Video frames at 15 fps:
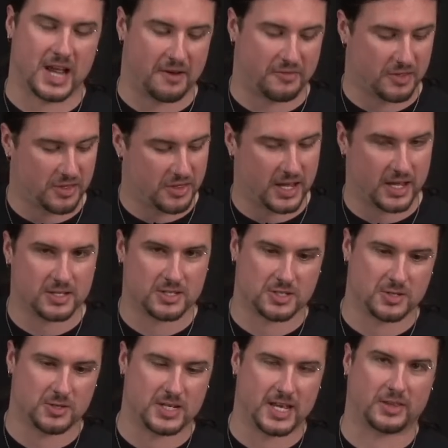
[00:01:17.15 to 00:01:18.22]
half of the thing is
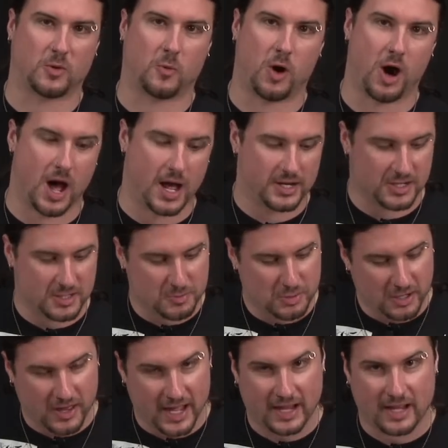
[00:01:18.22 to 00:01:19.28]
just you take the wah and you just
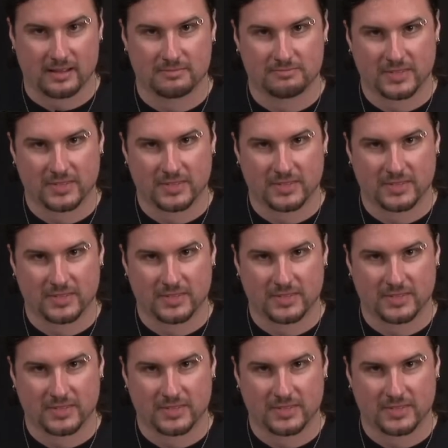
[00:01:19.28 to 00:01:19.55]
put it like